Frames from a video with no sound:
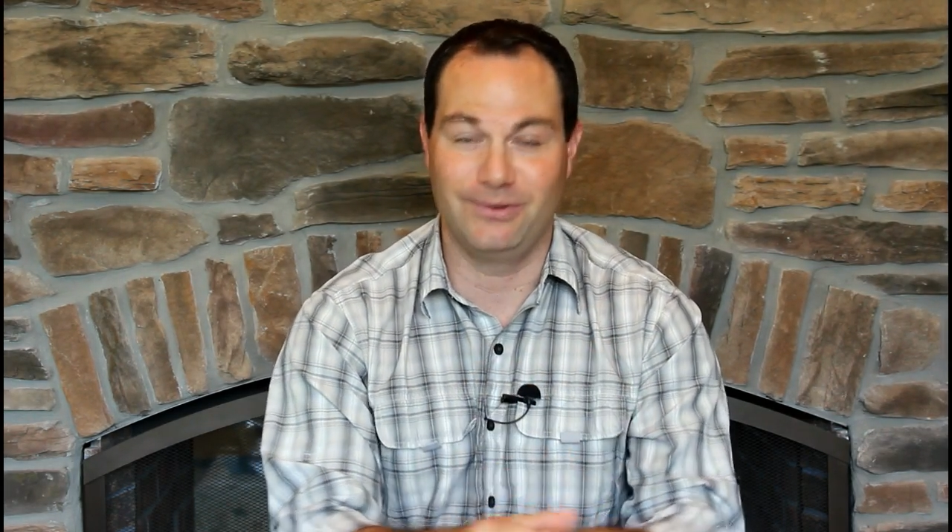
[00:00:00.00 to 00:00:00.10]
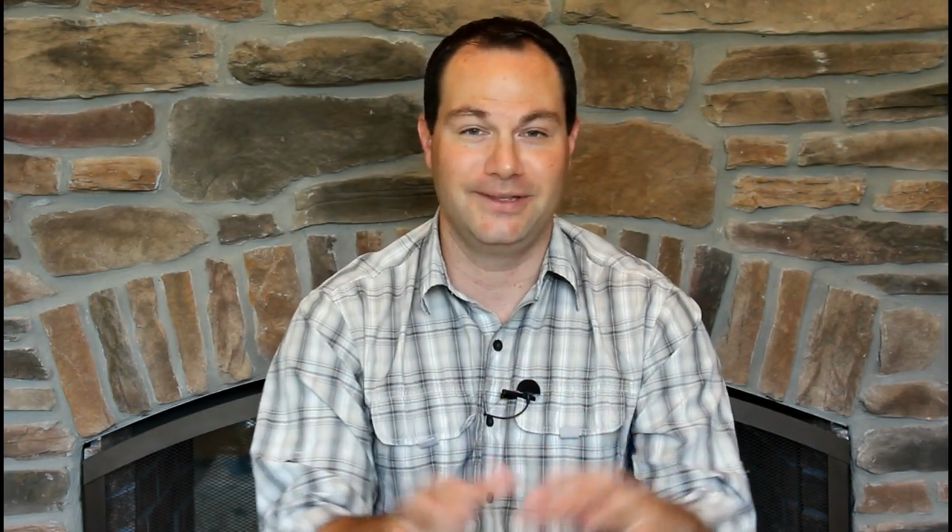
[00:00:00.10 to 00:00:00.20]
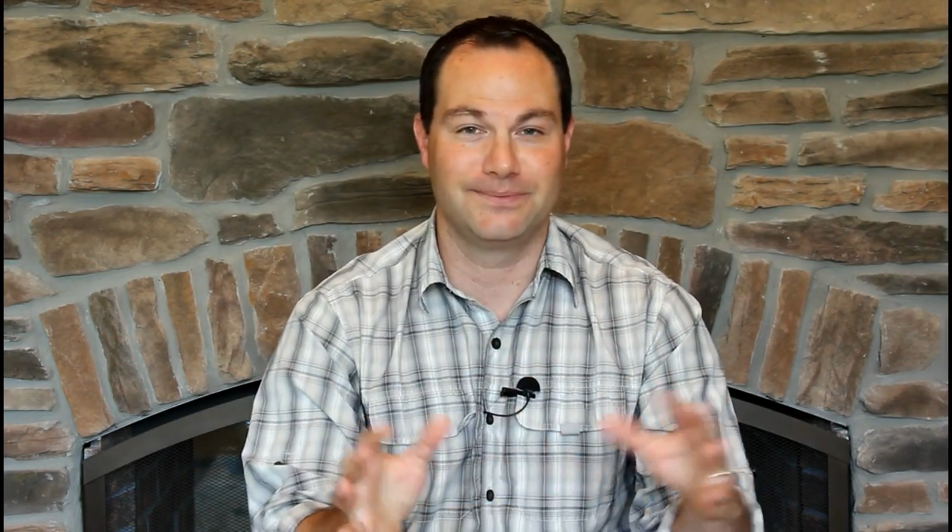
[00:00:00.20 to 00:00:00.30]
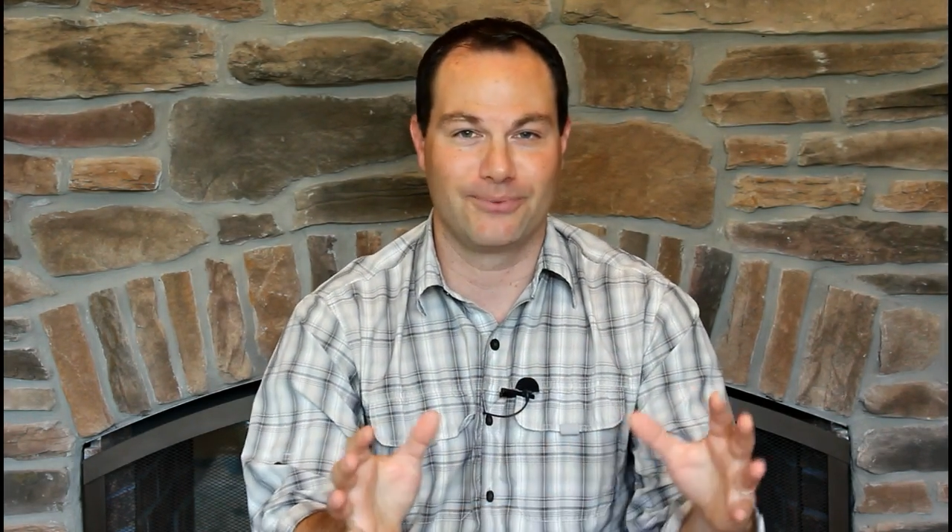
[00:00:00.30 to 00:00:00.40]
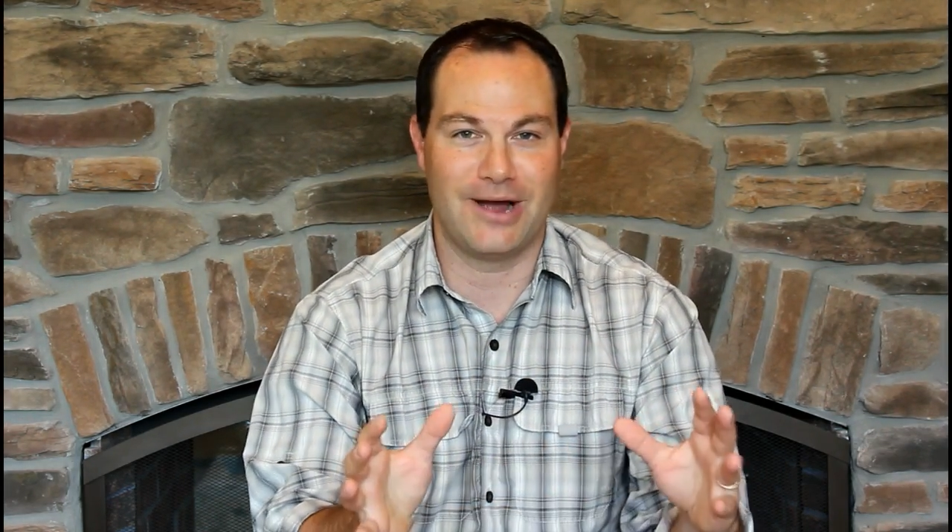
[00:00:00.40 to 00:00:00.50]
with
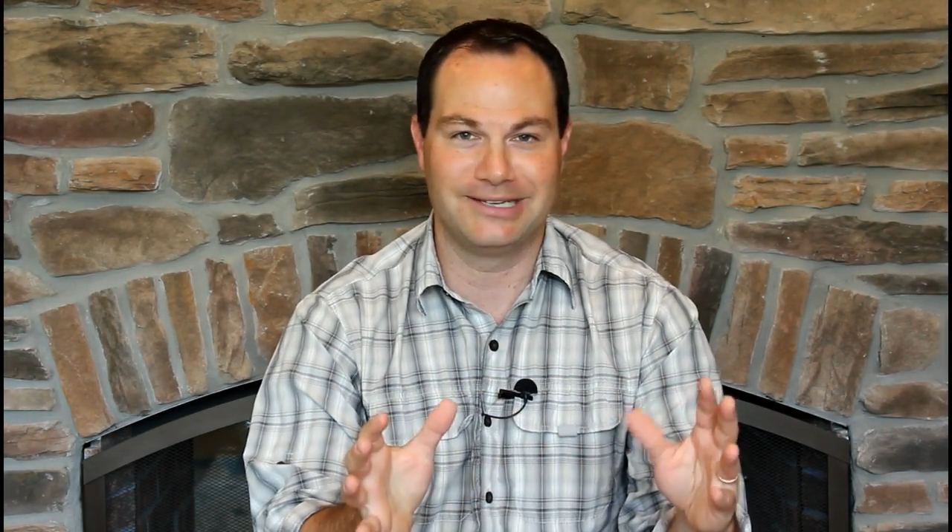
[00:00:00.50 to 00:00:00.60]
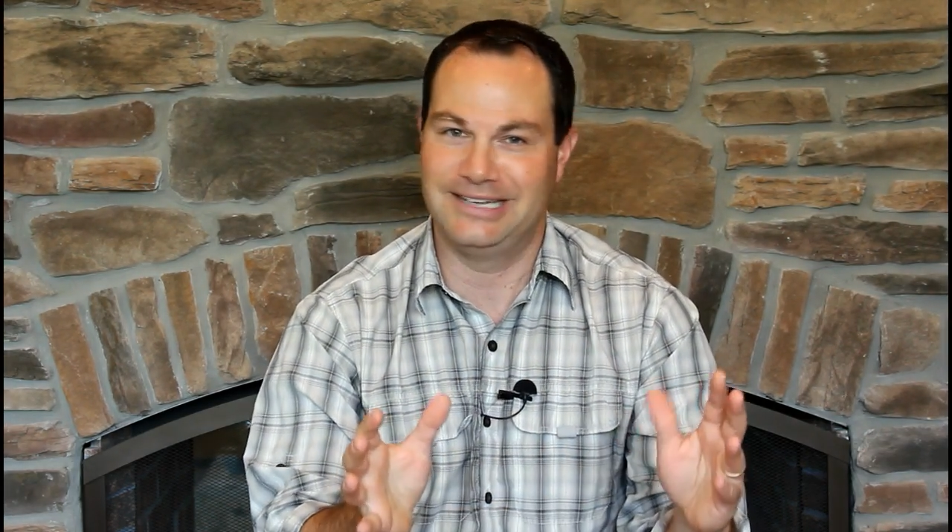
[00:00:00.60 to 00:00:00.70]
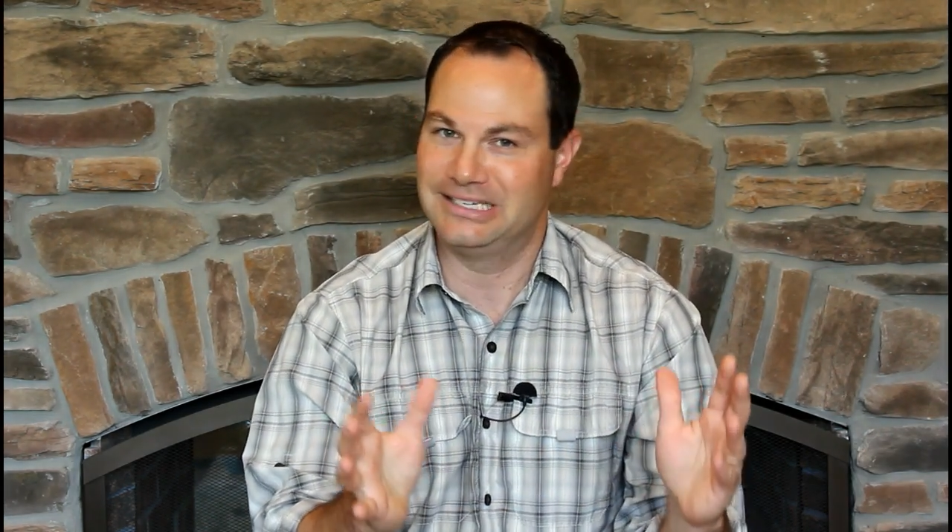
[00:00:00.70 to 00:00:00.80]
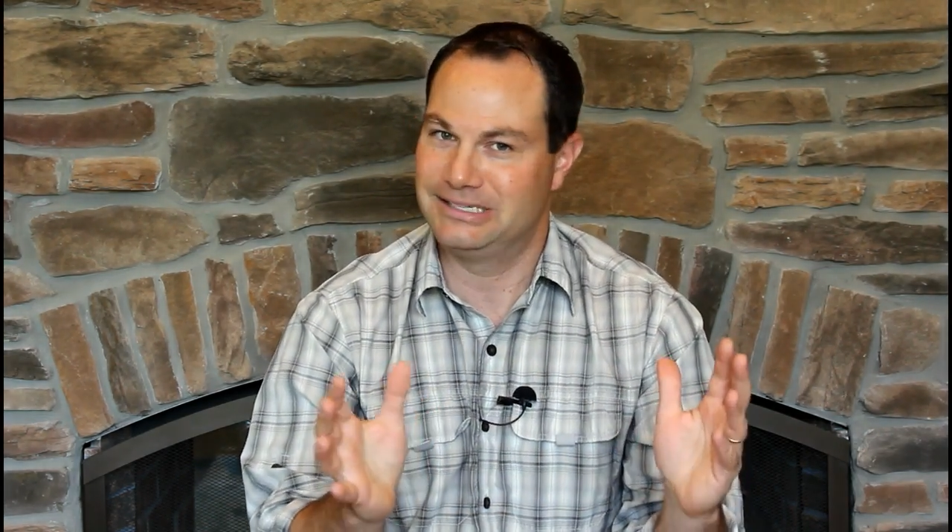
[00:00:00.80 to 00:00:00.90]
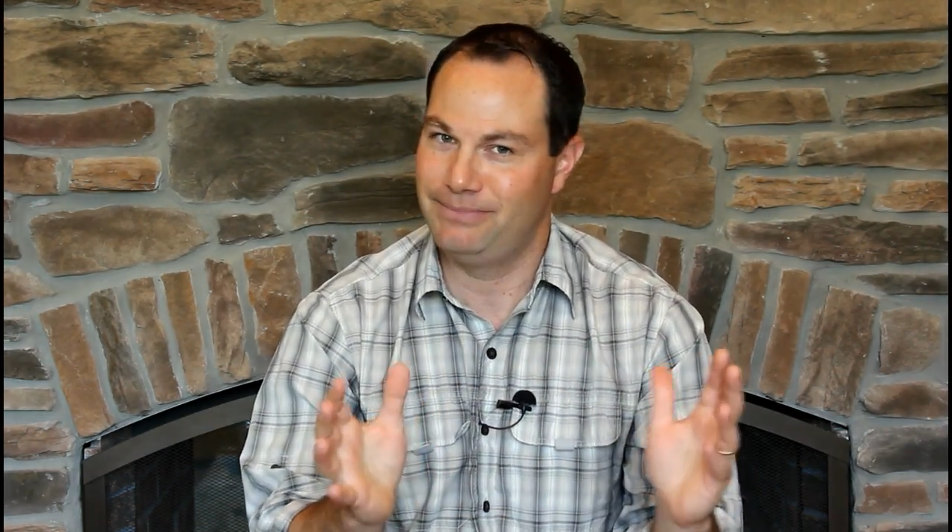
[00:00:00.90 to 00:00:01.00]
this process,